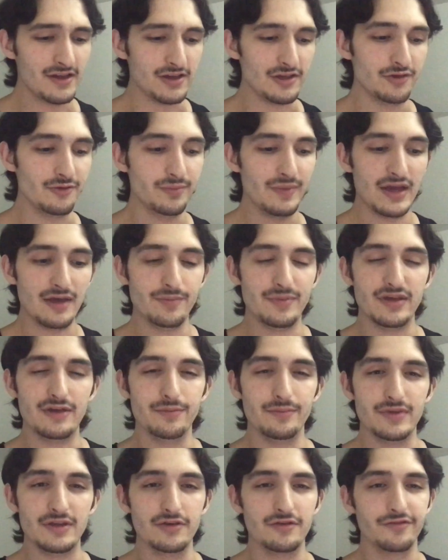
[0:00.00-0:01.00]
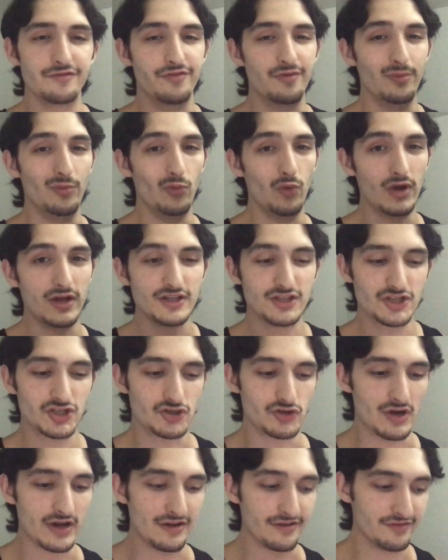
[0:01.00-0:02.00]
You may be immune from one
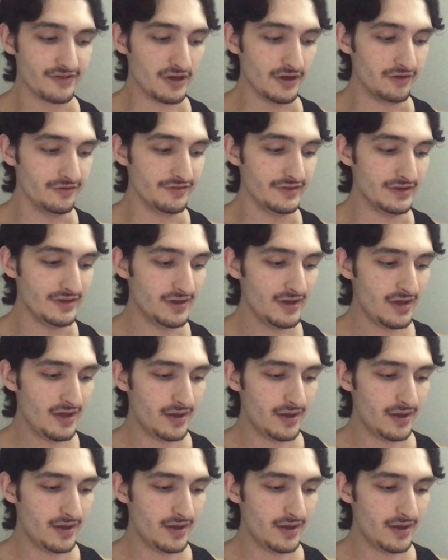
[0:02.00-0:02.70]
strain of COVID,